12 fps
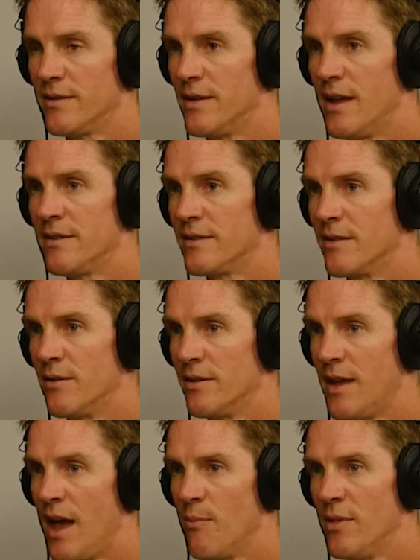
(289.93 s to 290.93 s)
and that doesn't always
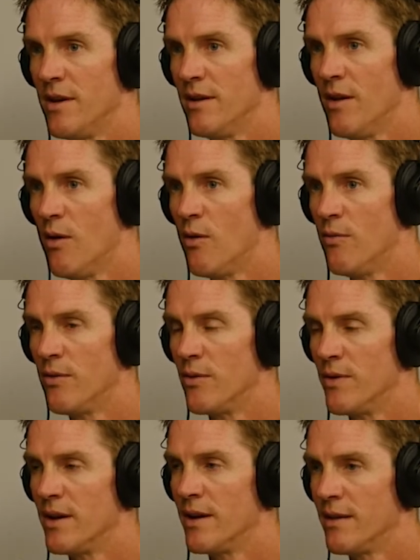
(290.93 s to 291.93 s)
happen, and hopefully
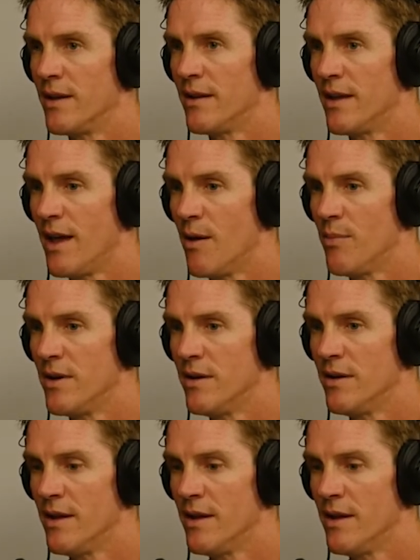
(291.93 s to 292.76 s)
we can get that to happen.